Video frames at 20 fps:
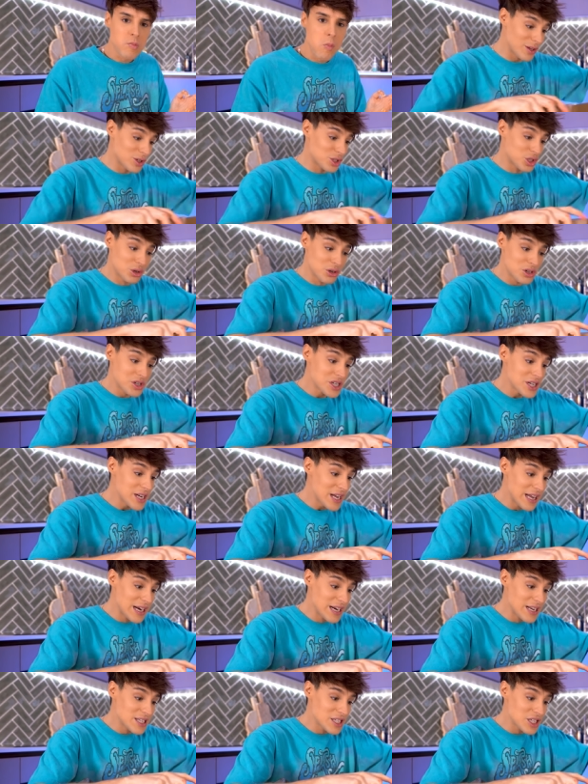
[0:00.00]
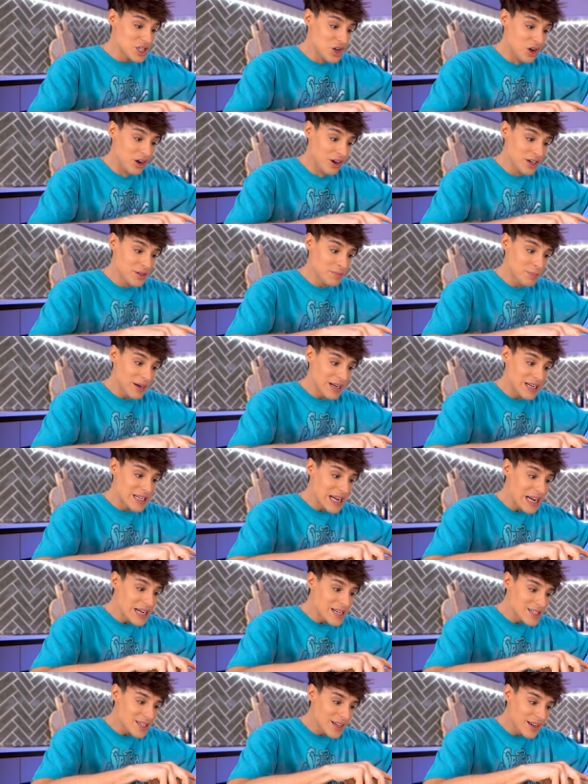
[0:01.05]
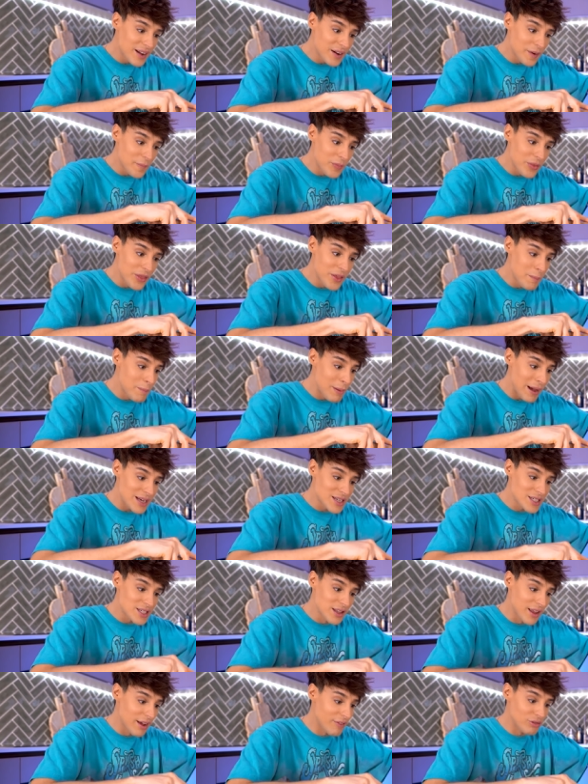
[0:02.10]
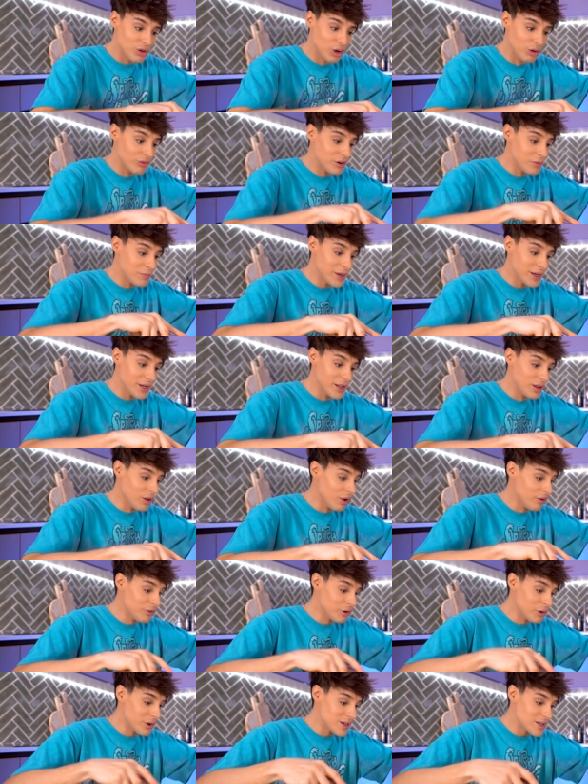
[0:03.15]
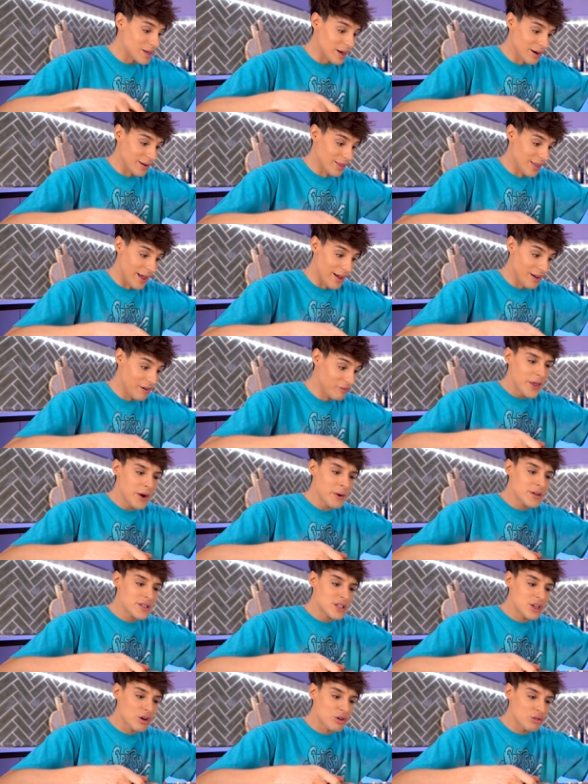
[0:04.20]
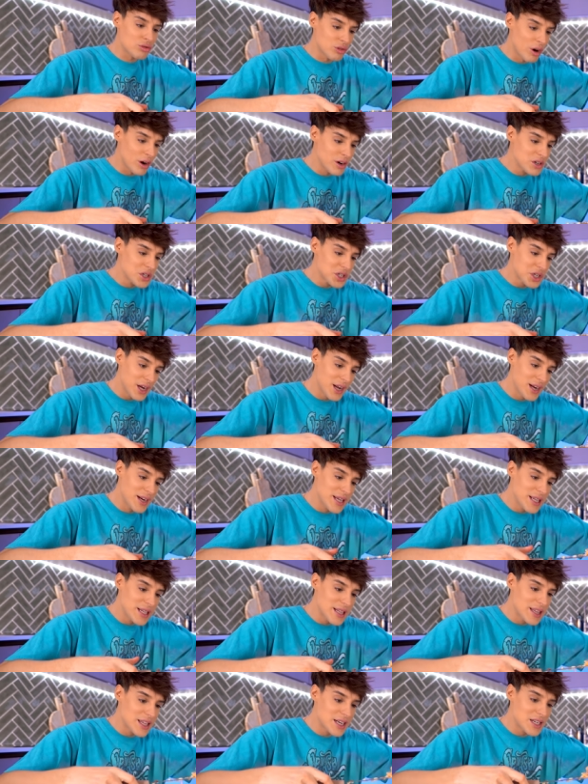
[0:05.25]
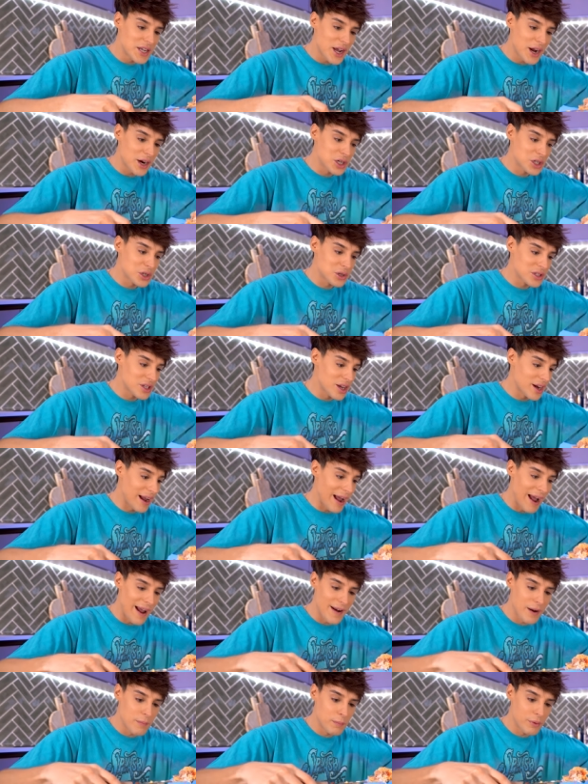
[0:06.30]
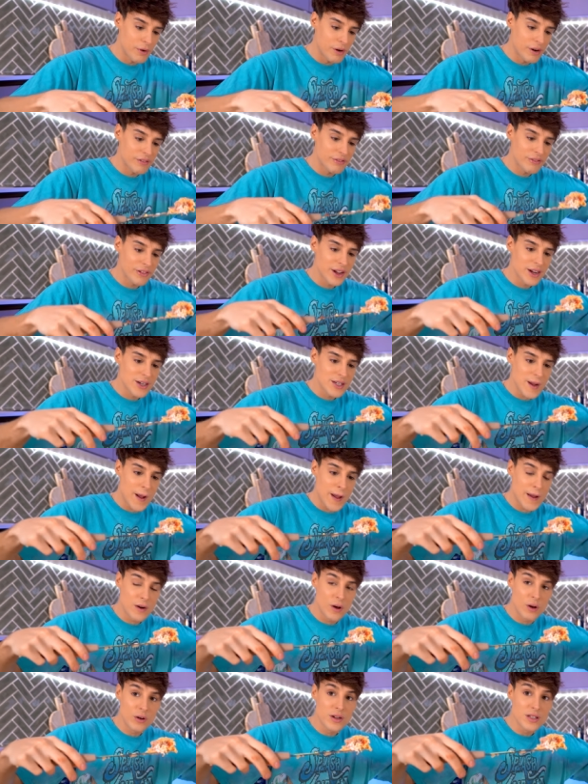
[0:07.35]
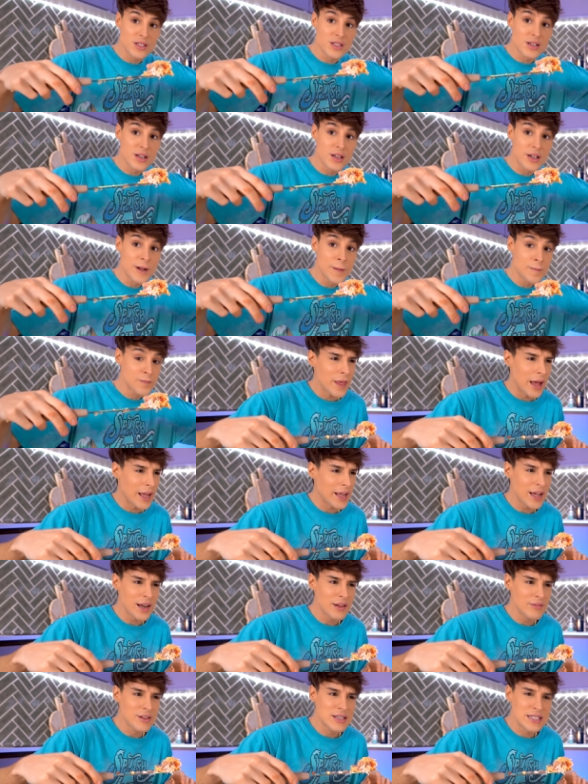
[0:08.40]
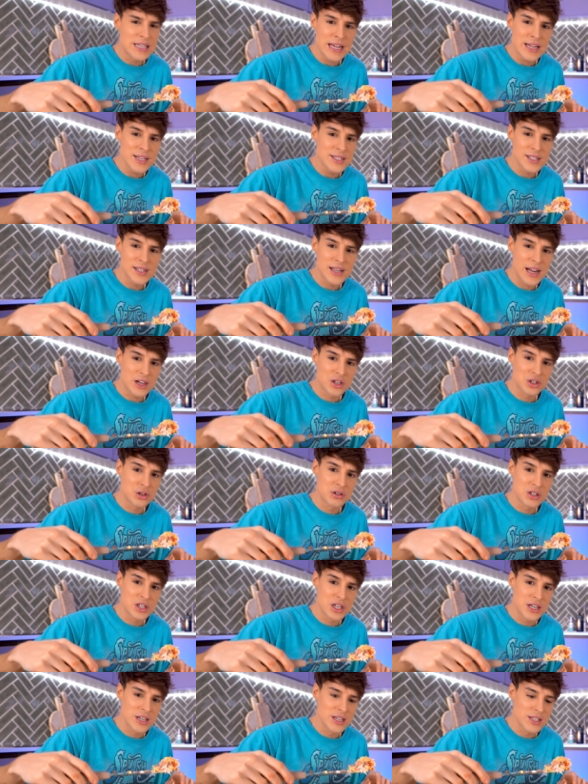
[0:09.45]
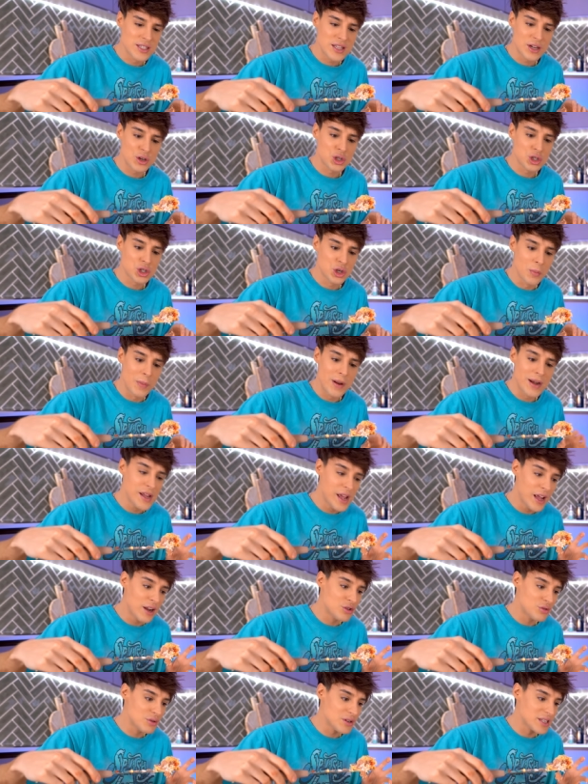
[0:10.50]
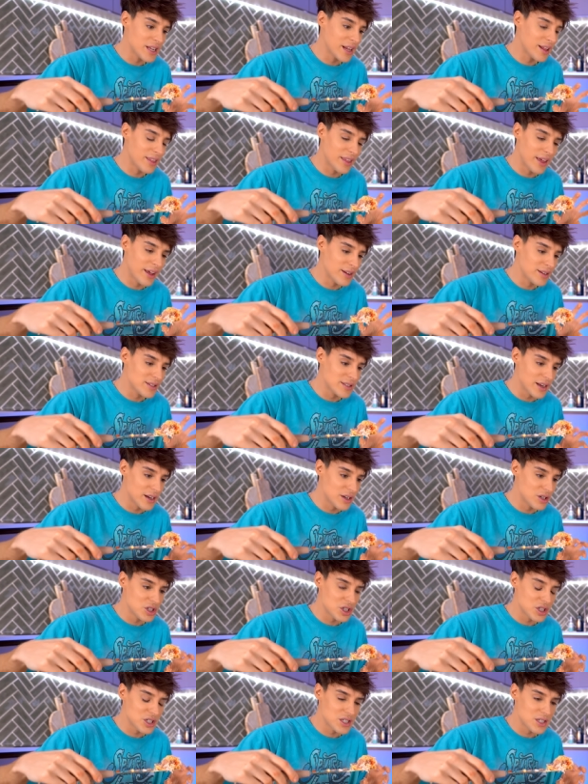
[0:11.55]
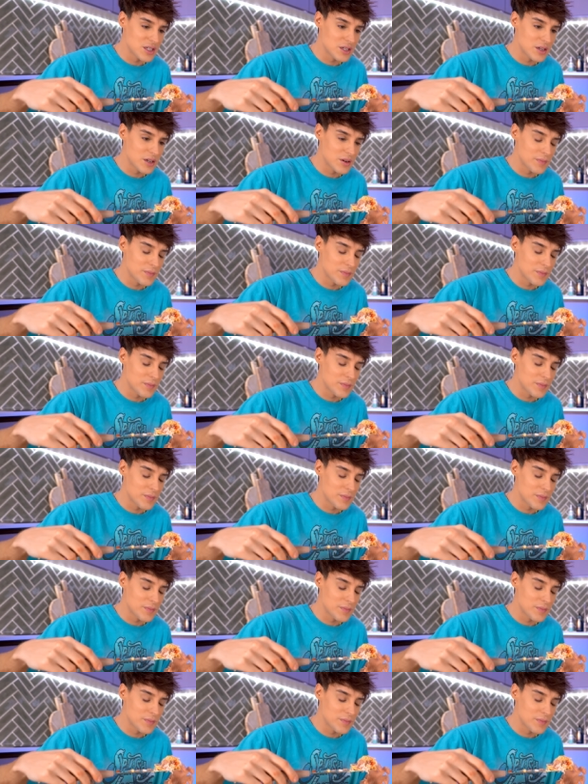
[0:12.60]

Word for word: Sushi it is not, but it tastes like the best leftover meal of your entire life. There is crunch in it, the textures are kind of perfect, and honestly, I can't even taste the nacho cheese. There's so many interesting things that it just...